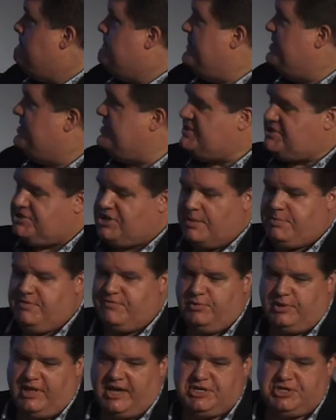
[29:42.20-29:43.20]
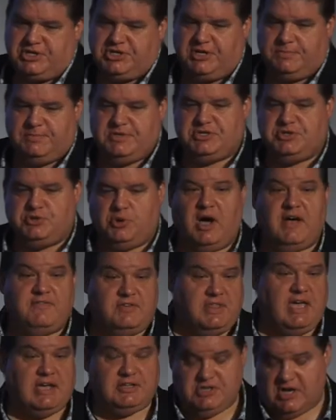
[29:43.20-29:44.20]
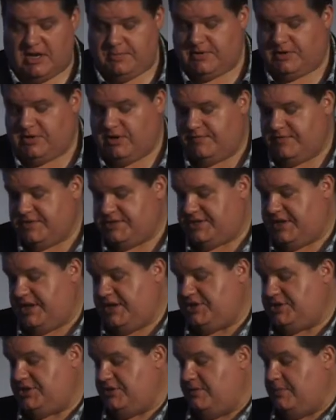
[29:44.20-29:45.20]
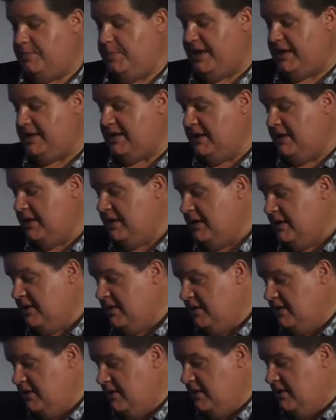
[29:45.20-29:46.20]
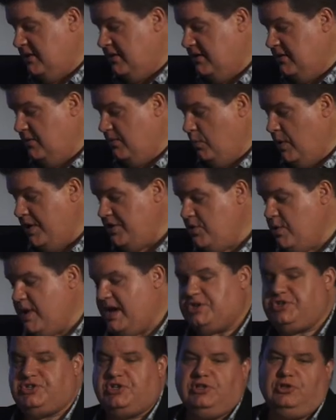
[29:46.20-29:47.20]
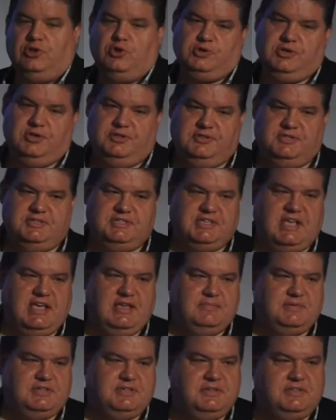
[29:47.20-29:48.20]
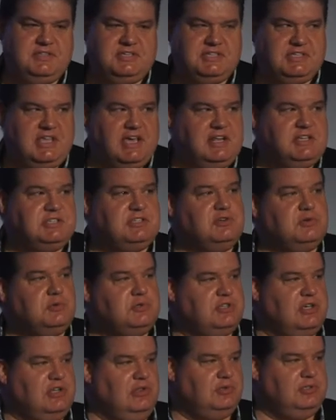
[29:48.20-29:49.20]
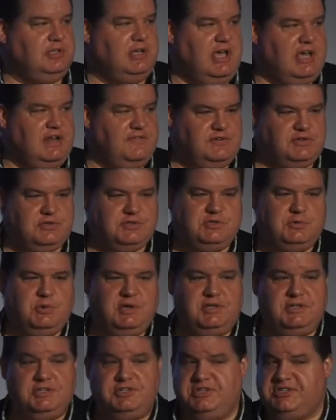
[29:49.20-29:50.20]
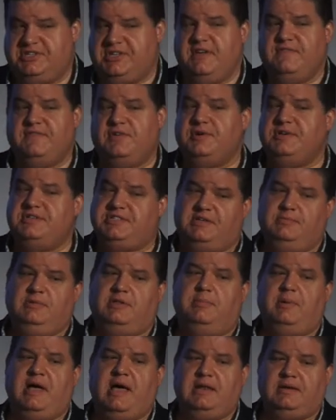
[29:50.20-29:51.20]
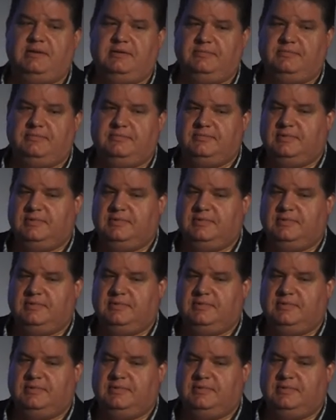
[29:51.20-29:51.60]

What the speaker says: But this type of relationship is driving that type of conversation. But when you actually look at the studies that also looked at artificial sweeteners, you see a very similar pattern.